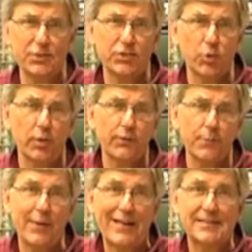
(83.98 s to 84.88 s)
There's sort of a
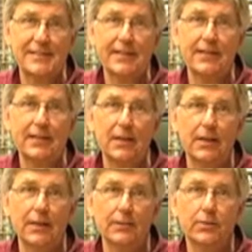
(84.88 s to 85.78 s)
basic
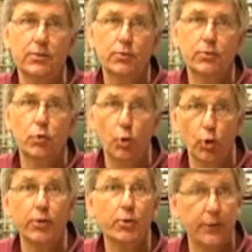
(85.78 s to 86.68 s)
uh,
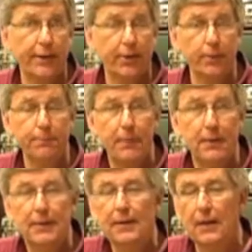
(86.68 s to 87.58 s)
core curriculum
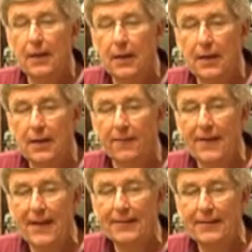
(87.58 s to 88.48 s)
uh,
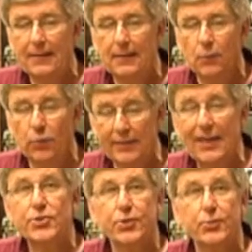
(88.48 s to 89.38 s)
that will
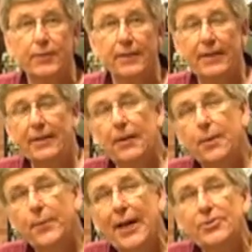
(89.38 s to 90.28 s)
get you the
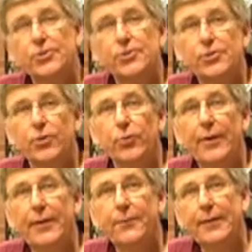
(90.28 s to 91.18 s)
um, bachelor's
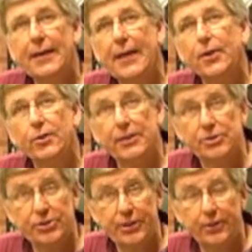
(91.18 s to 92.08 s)
degree in mechanical
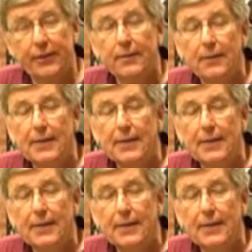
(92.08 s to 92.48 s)
engineering.